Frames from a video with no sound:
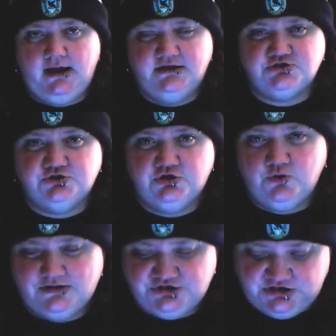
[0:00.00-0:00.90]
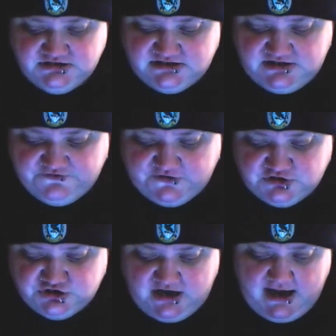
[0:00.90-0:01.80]
answered the questions to the
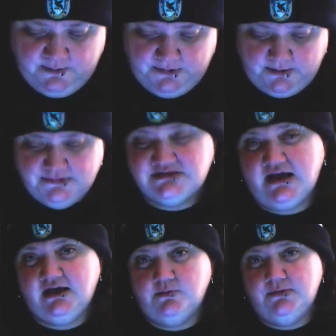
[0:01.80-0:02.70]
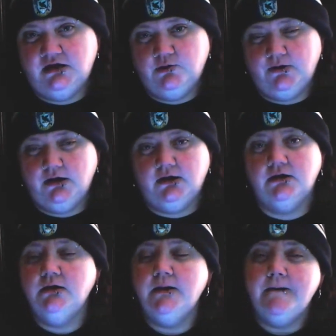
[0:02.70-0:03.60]
first tag, but I'm going to tag them anyway.
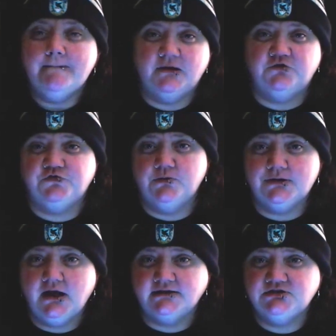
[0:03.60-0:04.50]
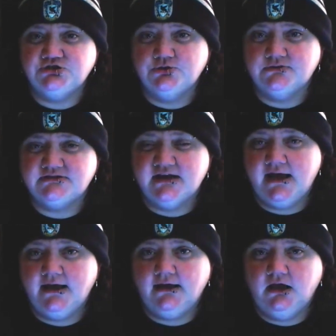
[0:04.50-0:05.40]
But if you would like to do the
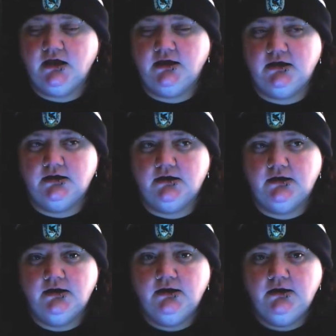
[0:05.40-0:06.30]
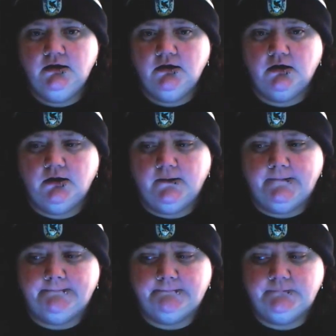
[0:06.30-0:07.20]
tag and
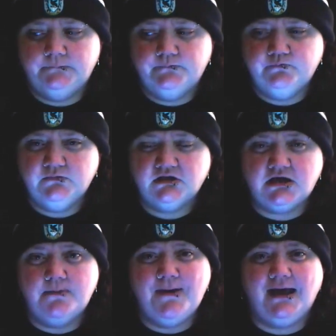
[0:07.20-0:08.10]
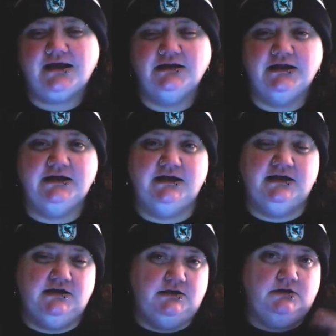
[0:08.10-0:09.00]
um, come back and link
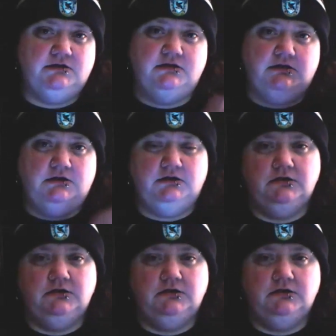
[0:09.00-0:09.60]
it in the